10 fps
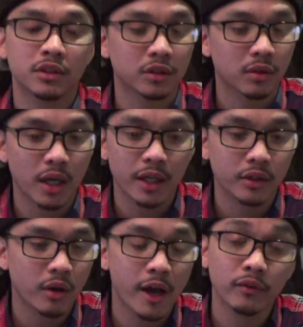You know, I
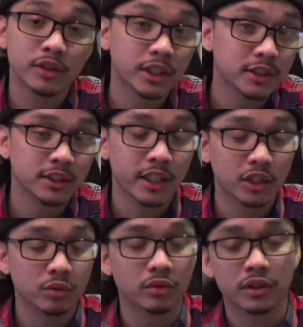don't have no set
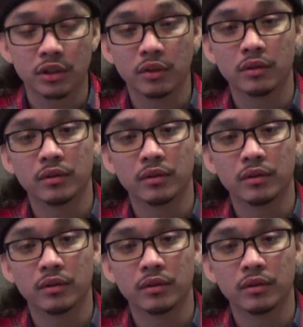schedule, so